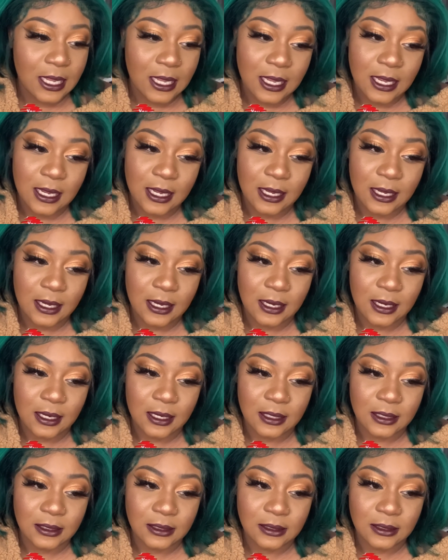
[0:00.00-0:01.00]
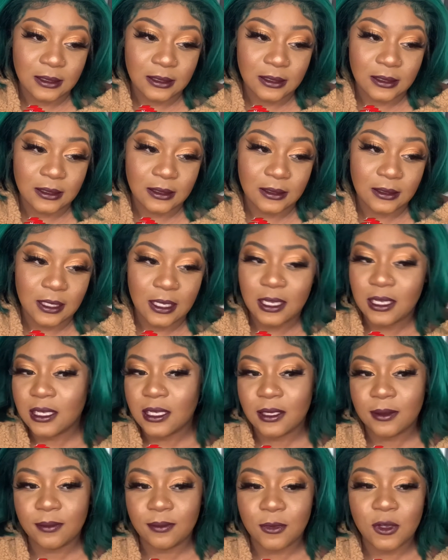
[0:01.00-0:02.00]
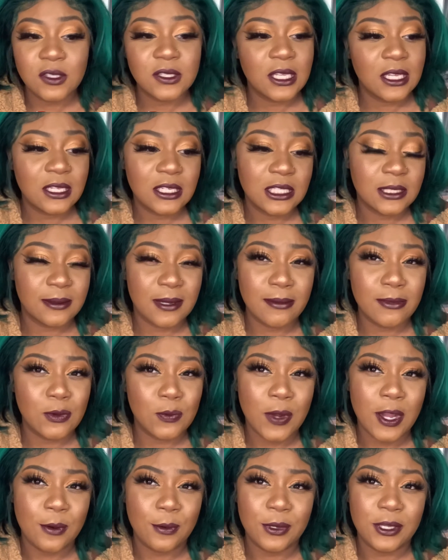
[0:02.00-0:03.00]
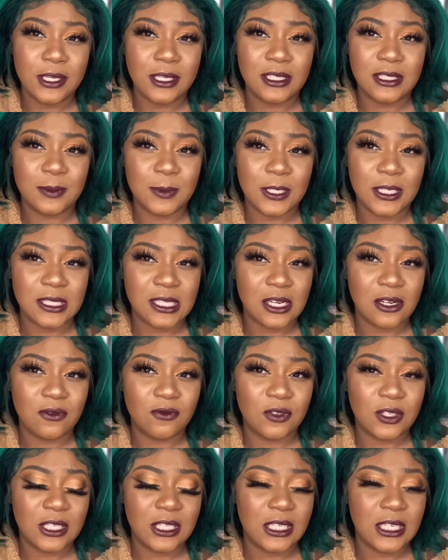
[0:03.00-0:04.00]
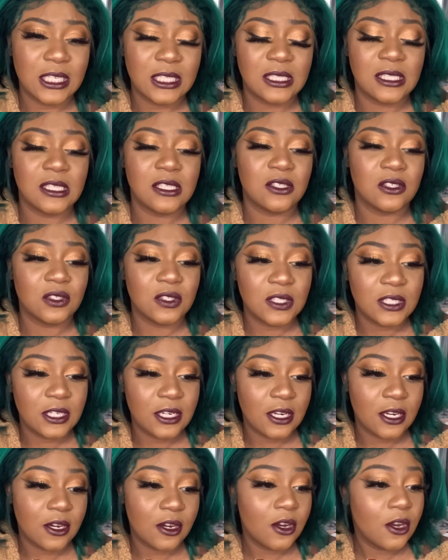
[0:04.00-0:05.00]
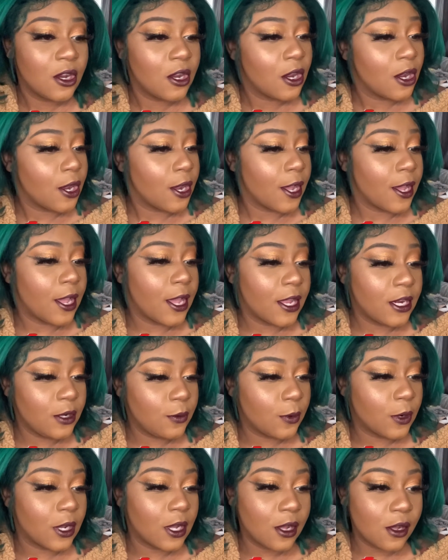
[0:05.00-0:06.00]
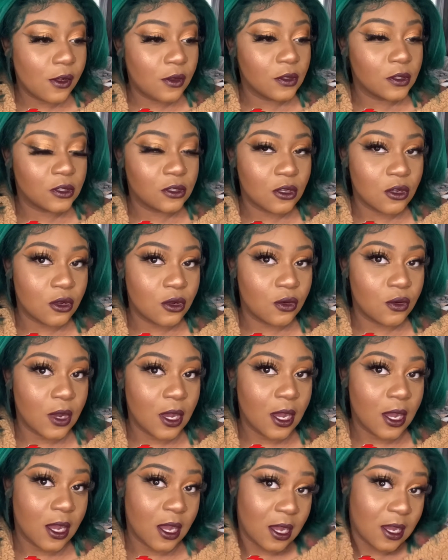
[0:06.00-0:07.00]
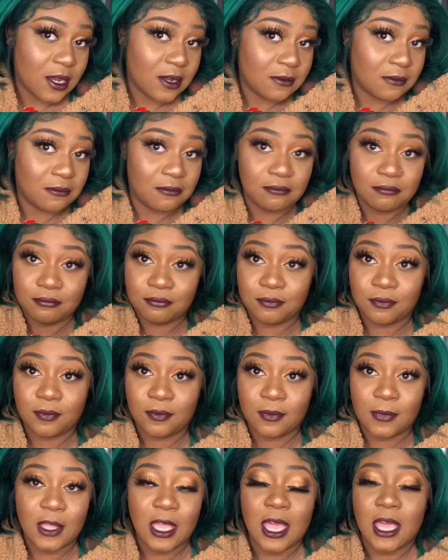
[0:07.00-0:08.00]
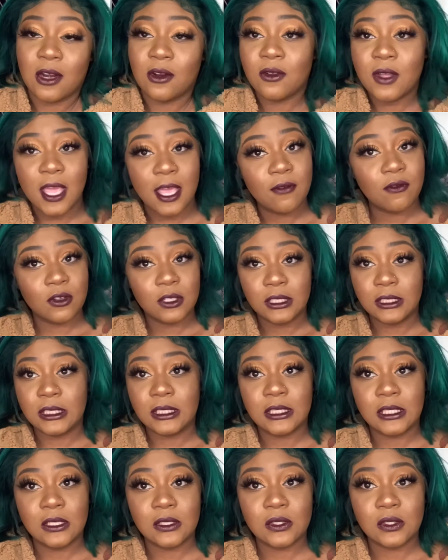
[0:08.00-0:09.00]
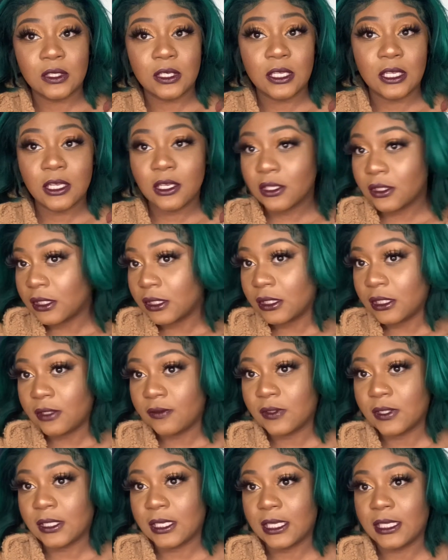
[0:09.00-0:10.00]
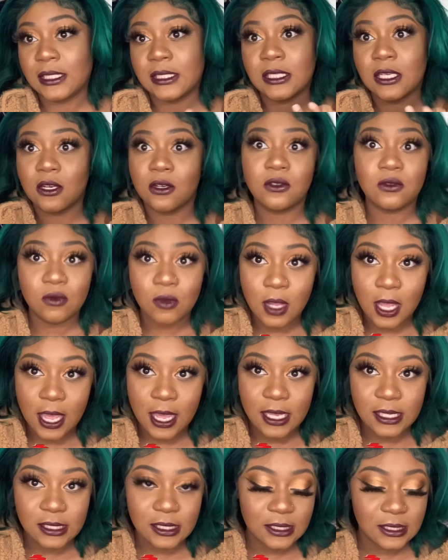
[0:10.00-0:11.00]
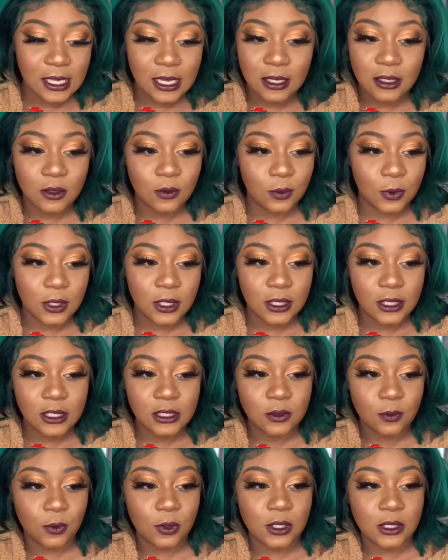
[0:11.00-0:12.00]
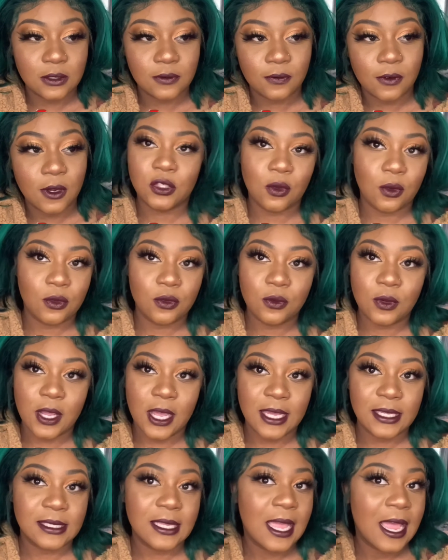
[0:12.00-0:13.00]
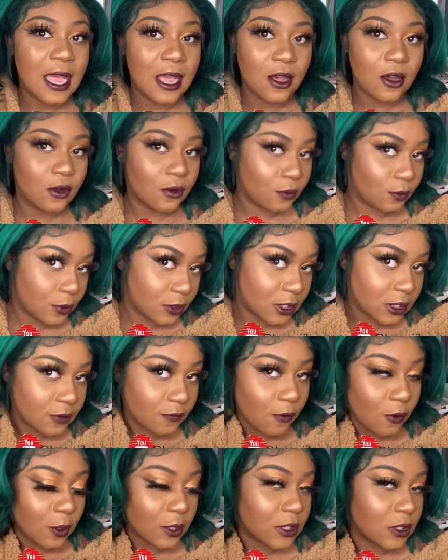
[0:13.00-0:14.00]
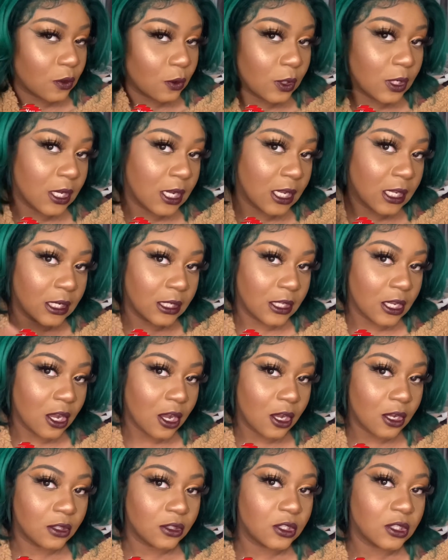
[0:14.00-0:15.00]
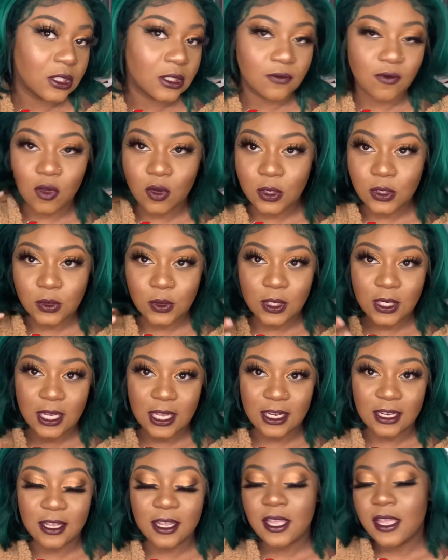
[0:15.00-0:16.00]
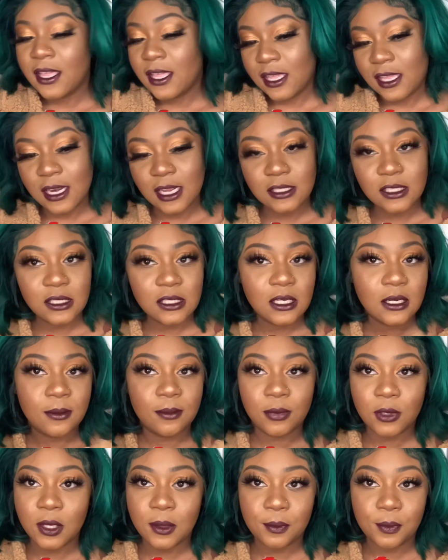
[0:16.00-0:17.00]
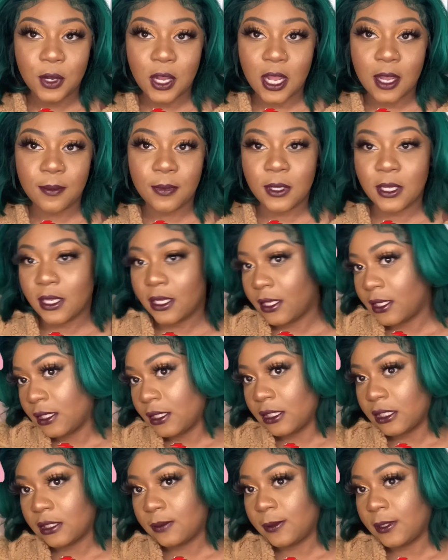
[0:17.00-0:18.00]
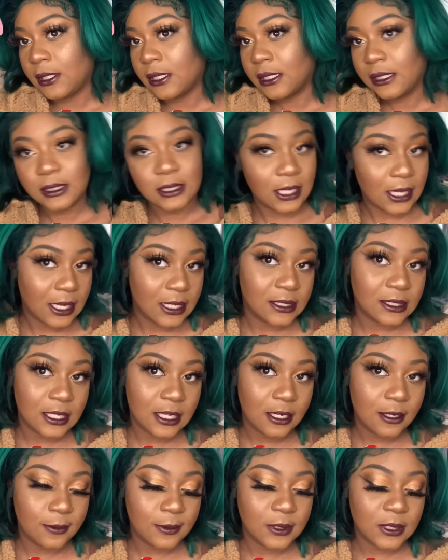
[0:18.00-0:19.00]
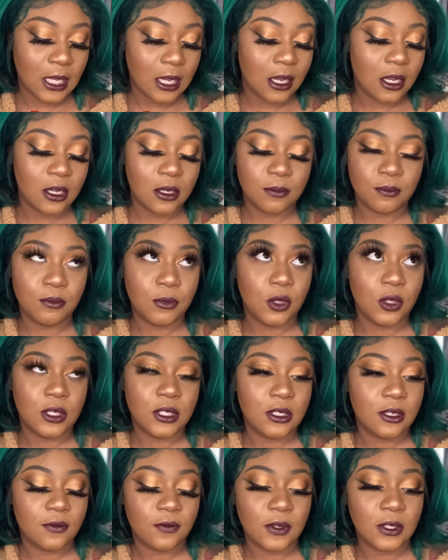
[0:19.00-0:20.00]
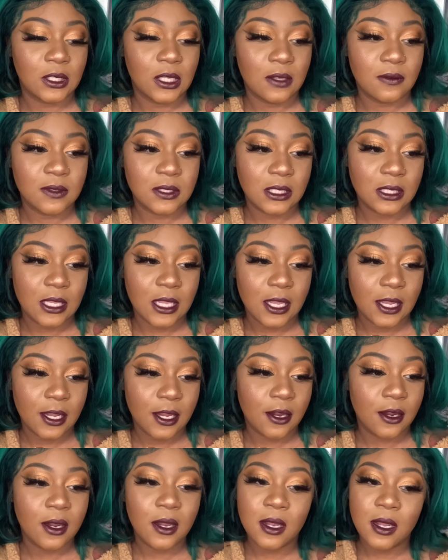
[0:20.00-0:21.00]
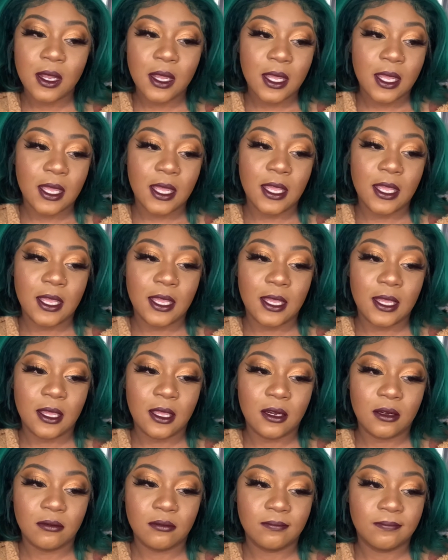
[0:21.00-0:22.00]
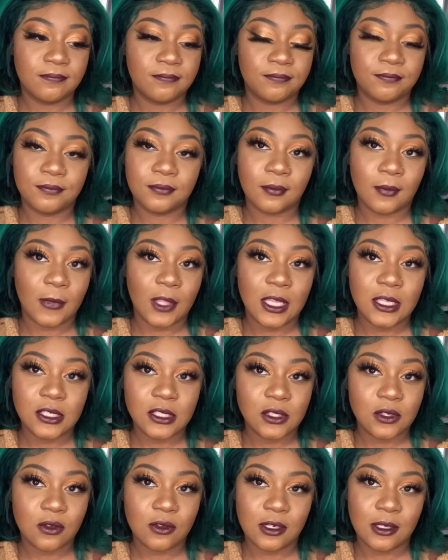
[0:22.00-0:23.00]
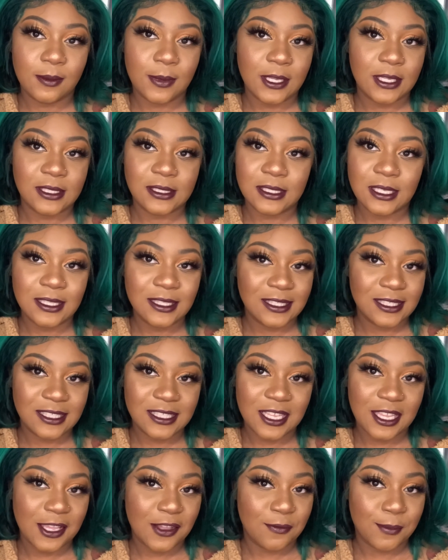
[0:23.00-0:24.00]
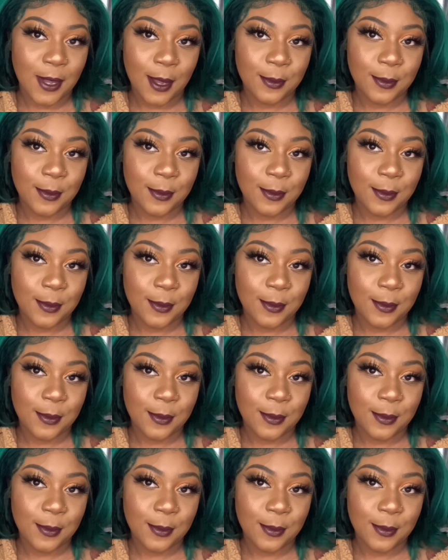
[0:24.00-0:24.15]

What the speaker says: and yeah, most likely it's probably Y wigs because I don't really get 613 hair anywhere else. So I don't have all the details on the hair to even like tell you guys exactly what it is or where it's from, or you guys how. We're just focusing on the color, y'all. Just focus on the color. And I just did a blunt bob cut in this because, like I said, it was like a million different lengths in the hair, and it just only made sense to give